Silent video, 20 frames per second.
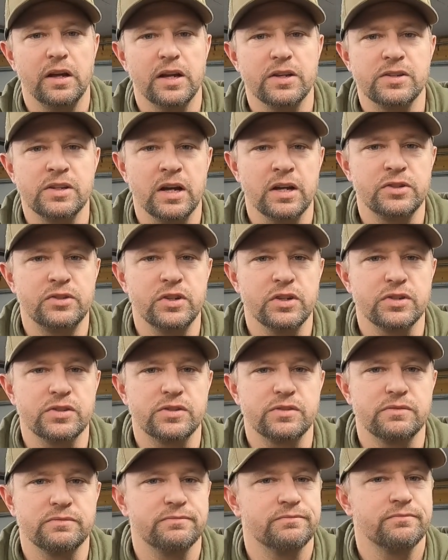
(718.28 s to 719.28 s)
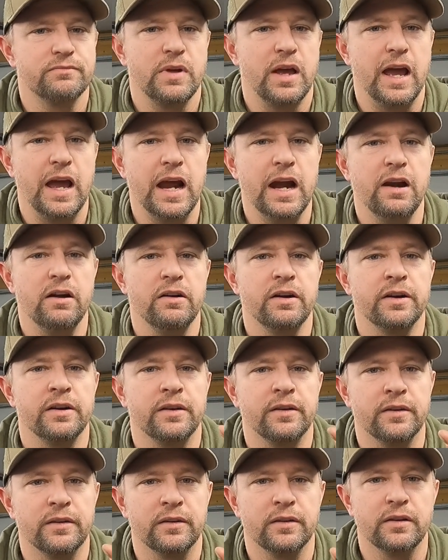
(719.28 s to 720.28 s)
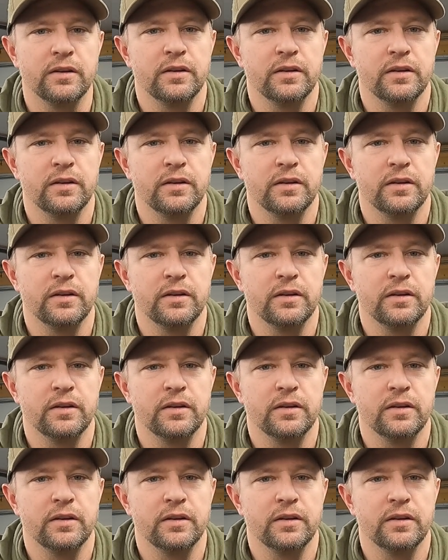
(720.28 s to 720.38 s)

it's not just hair and